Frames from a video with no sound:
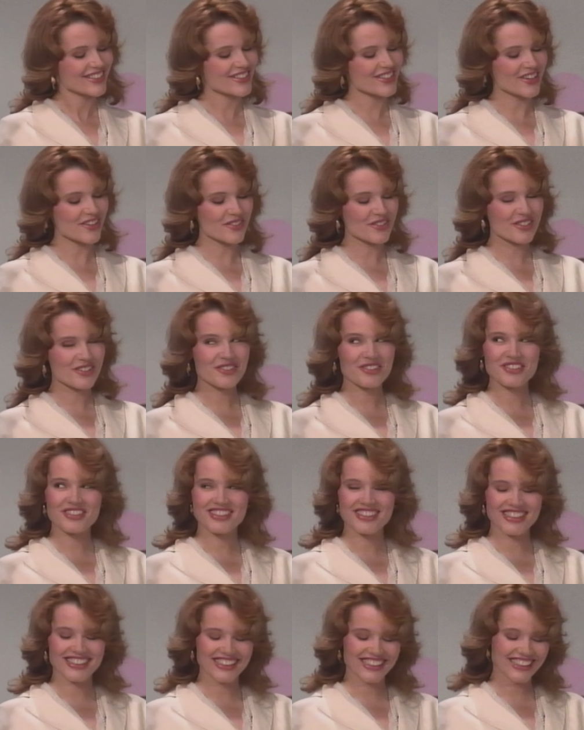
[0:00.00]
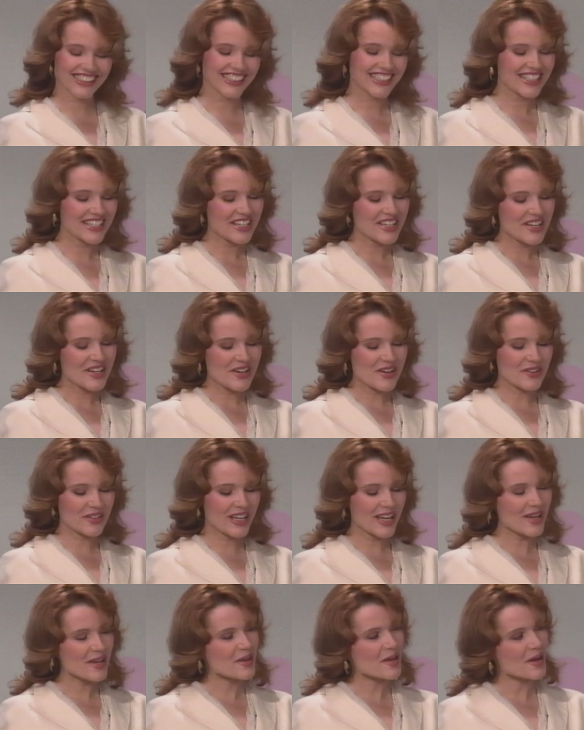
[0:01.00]
Sounds interesting.
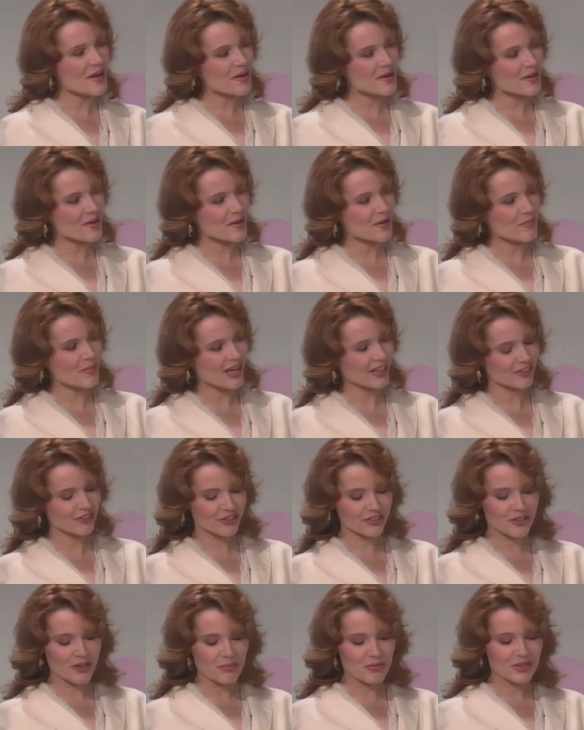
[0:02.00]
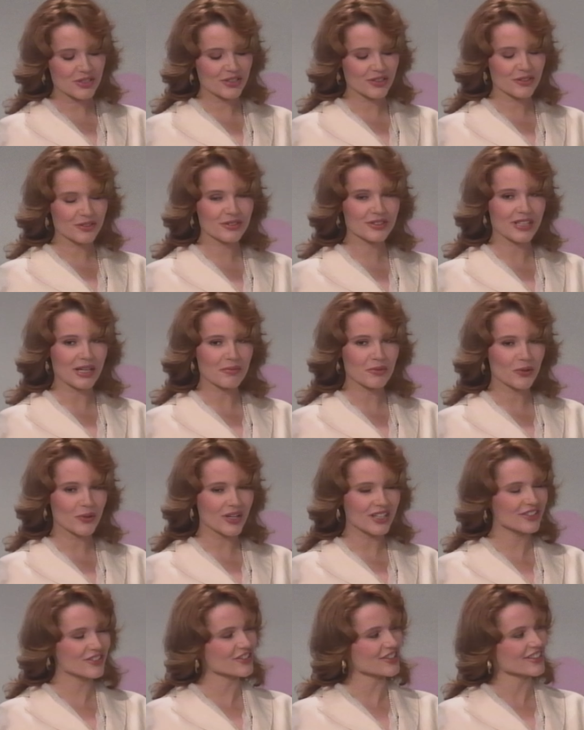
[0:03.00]
Okay, bachelor number two, same
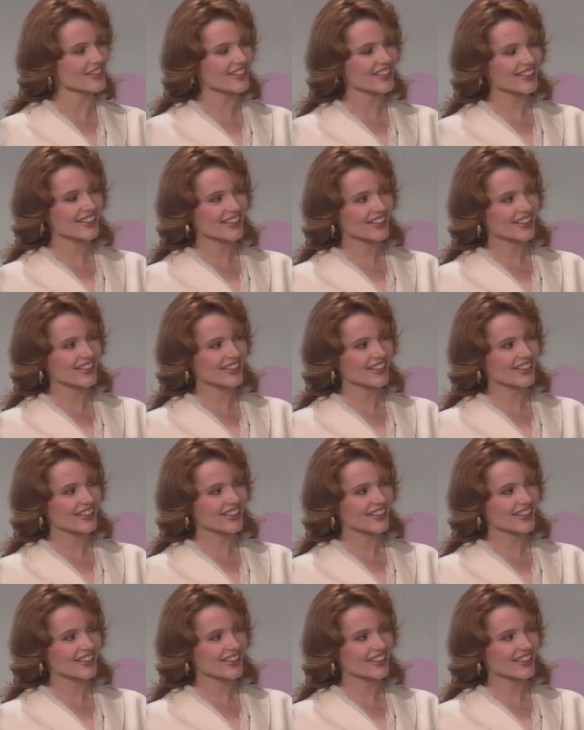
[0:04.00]
question.